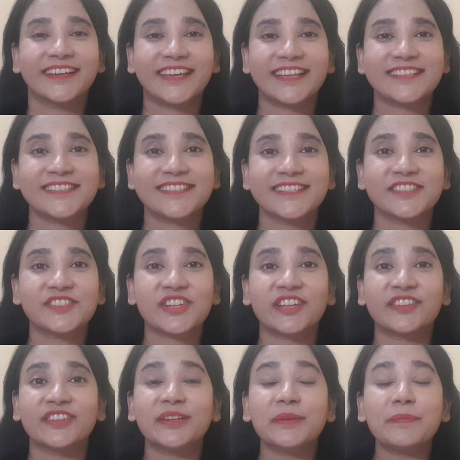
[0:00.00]
against each
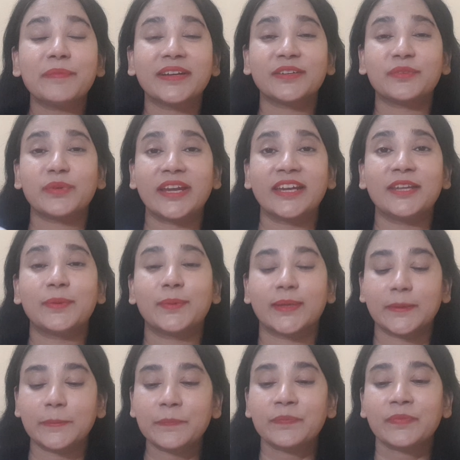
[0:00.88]
other but
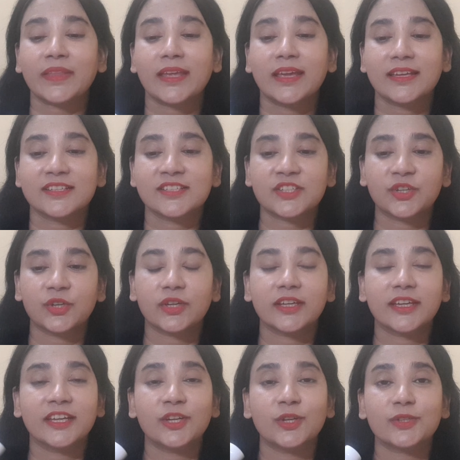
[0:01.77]
anyway
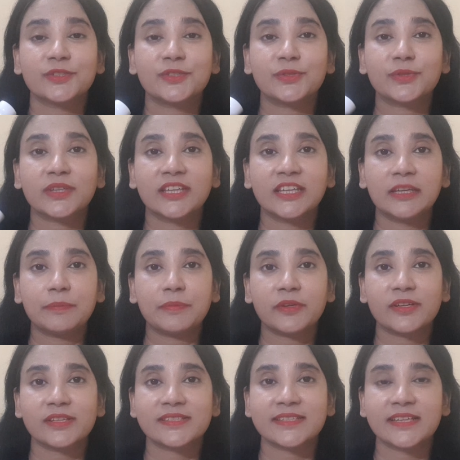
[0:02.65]
so, in order to
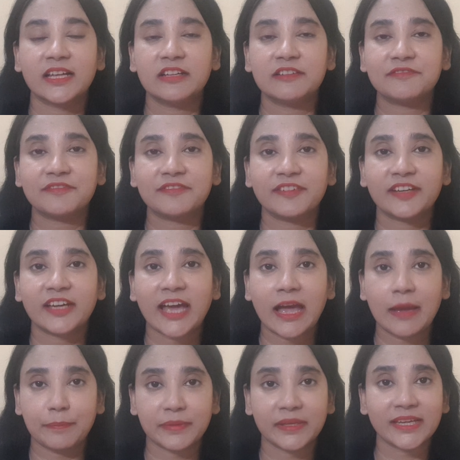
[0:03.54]
keep yourself
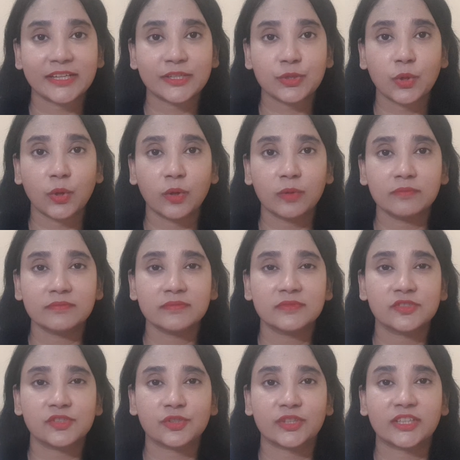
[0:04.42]
happy at home
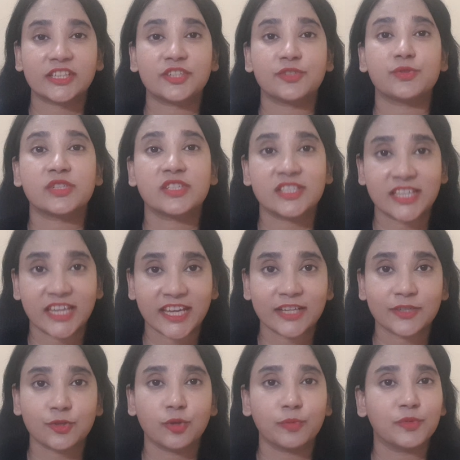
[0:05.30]
so that you
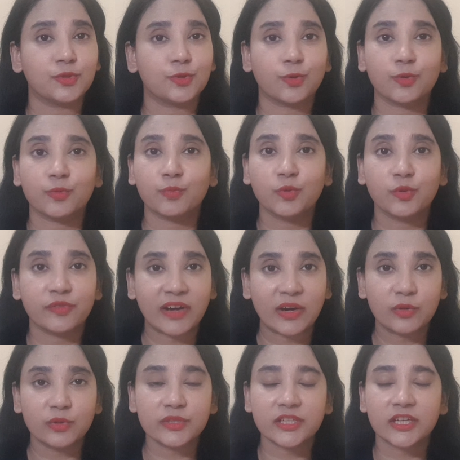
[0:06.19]
stay at home, you don't move
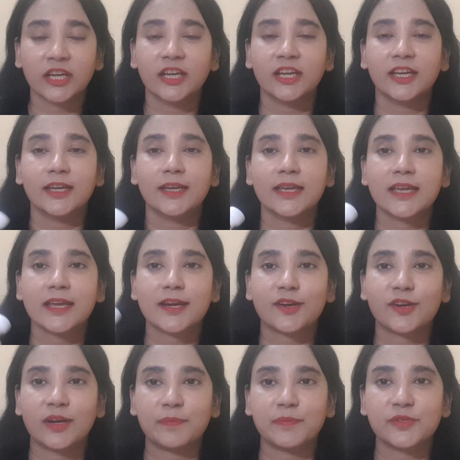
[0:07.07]
out,
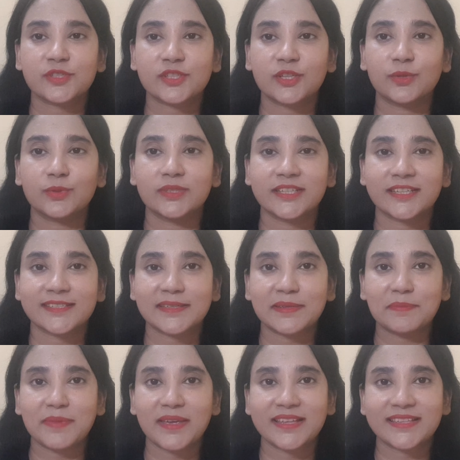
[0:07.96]
crepuscule
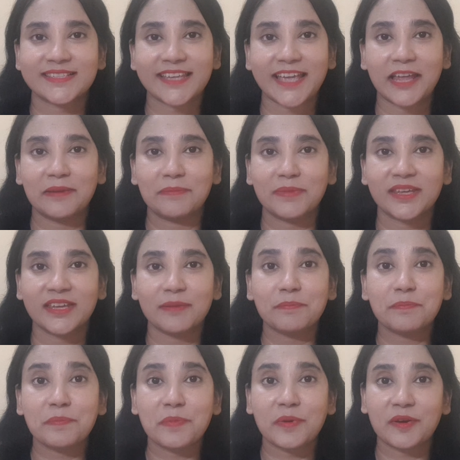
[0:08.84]
des Ames can
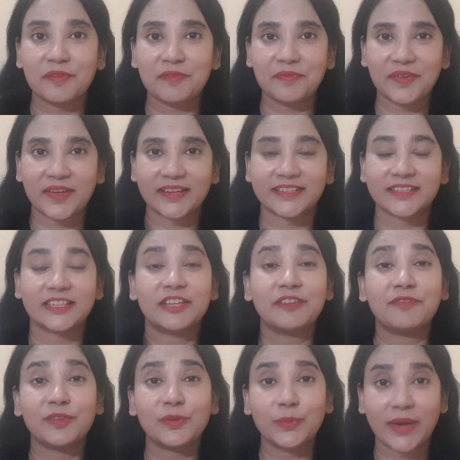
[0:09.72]
be perfect.
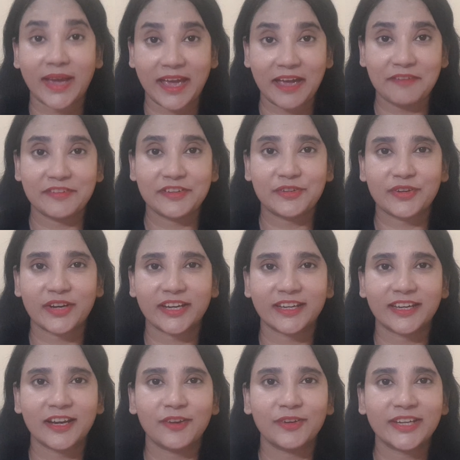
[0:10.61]
If you have it
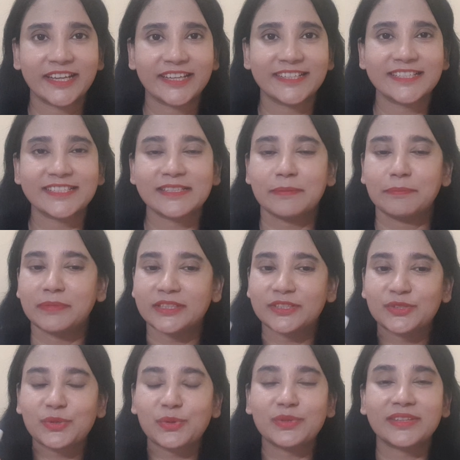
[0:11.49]
right now, ladies,
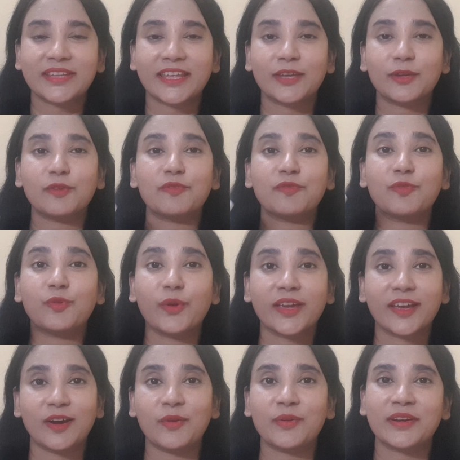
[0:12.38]
but don't think of
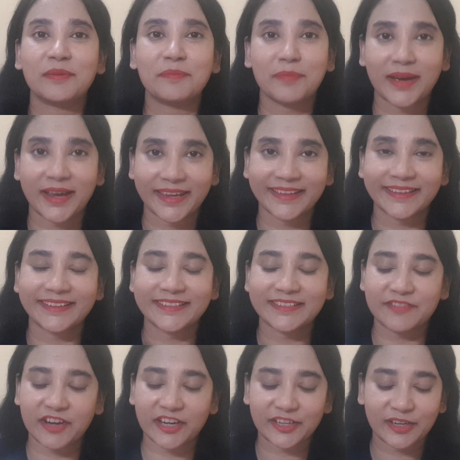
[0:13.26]
going out and buying
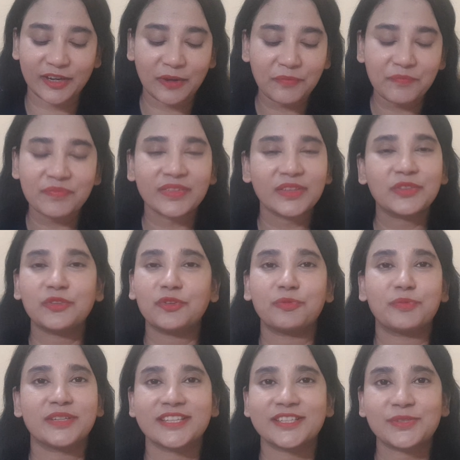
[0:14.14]
it right now.
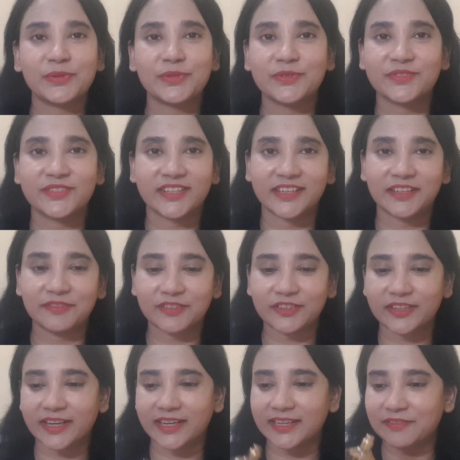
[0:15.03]
Nobody is going to
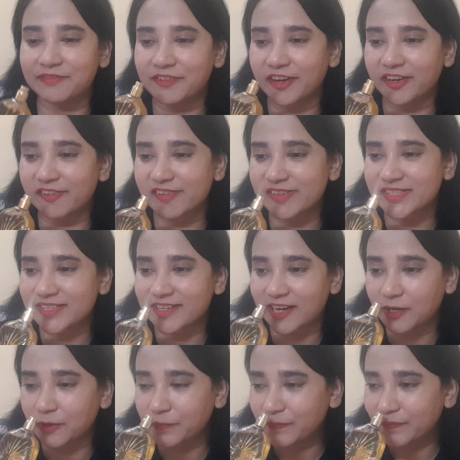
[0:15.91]
deliver any fragrance
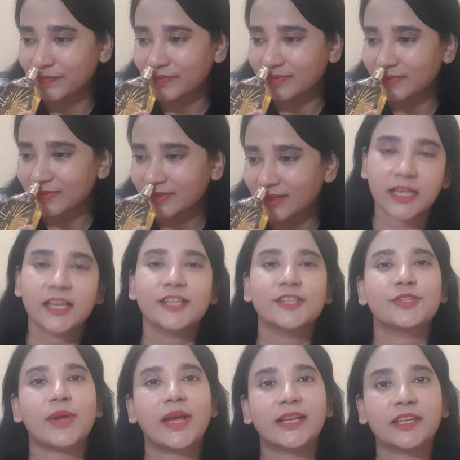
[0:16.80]
now.
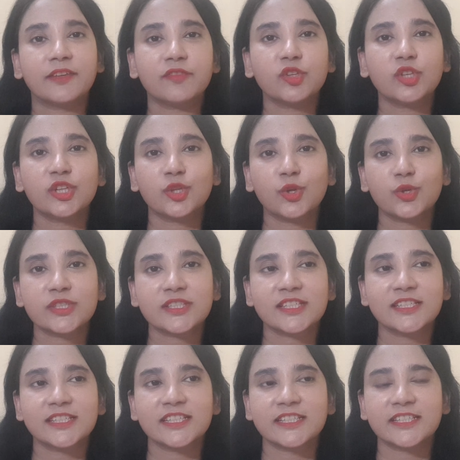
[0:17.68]
So I'll give you the
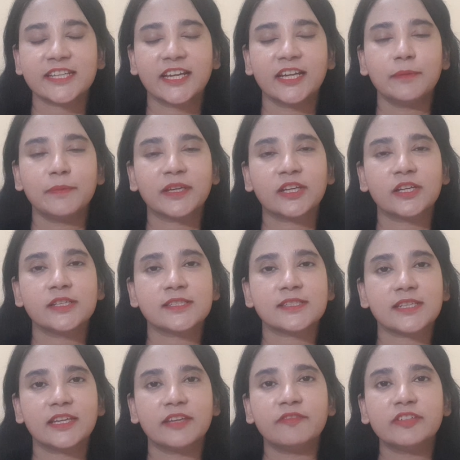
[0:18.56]
notes in detail
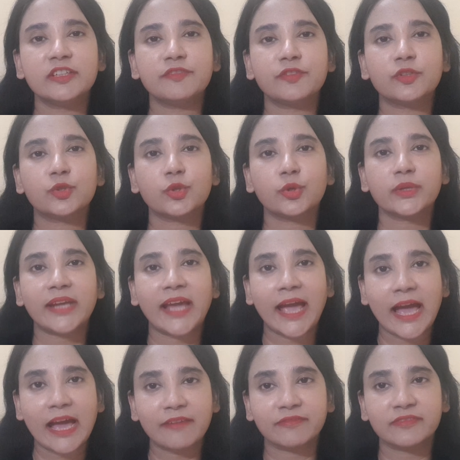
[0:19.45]
because even if you don't
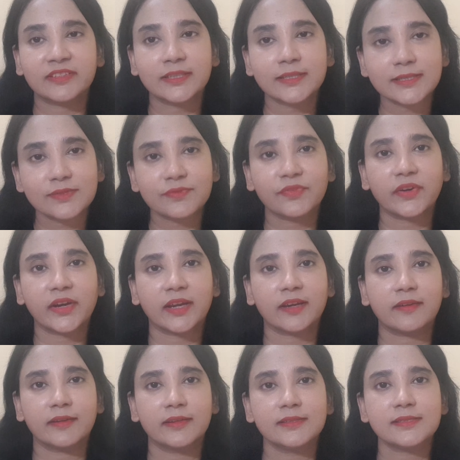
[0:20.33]
have this
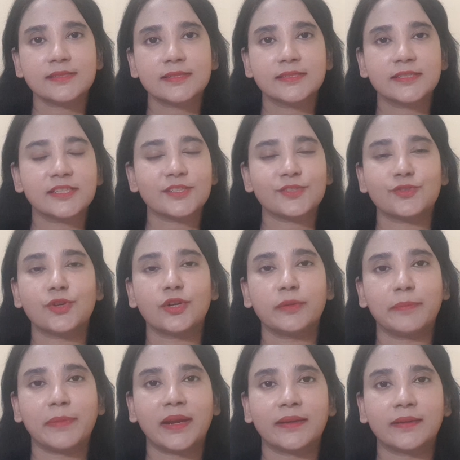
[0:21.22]
fragrance, does
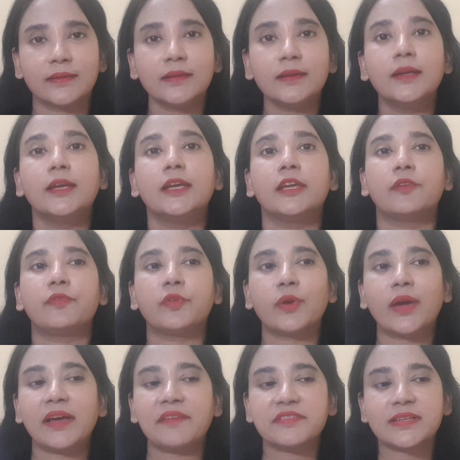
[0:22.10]
not matter. If
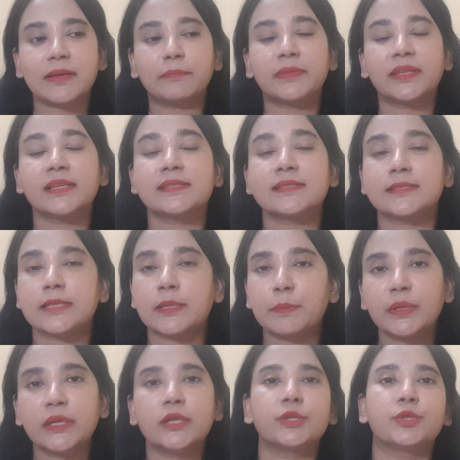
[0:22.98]
you have something
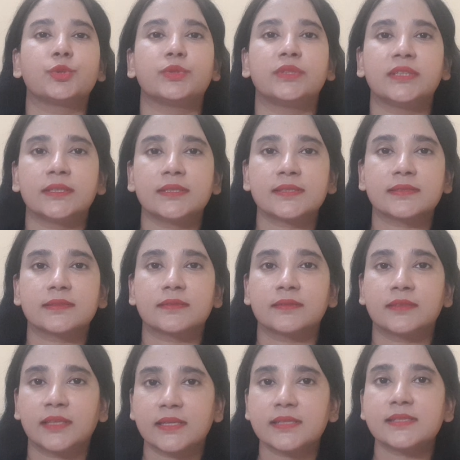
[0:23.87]
similar to this,
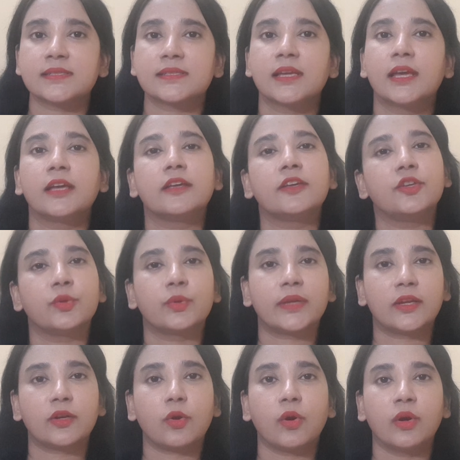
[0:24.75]
this you
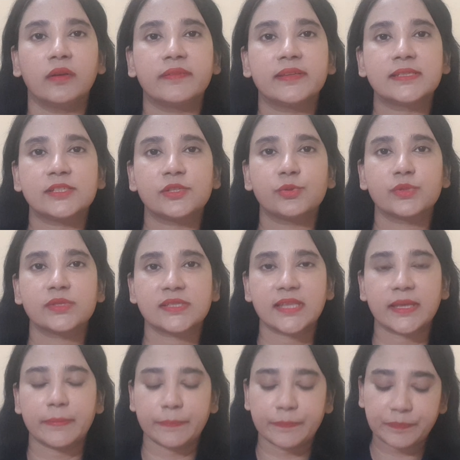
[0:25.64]
can always use
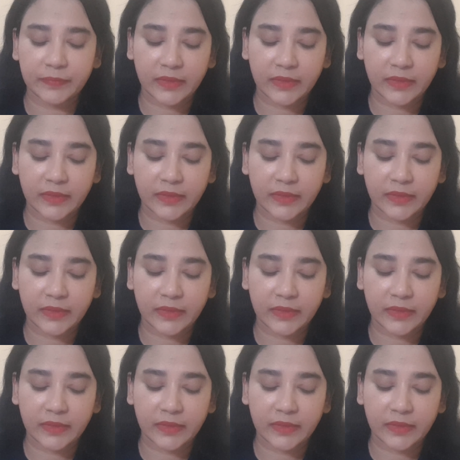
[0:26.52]
them.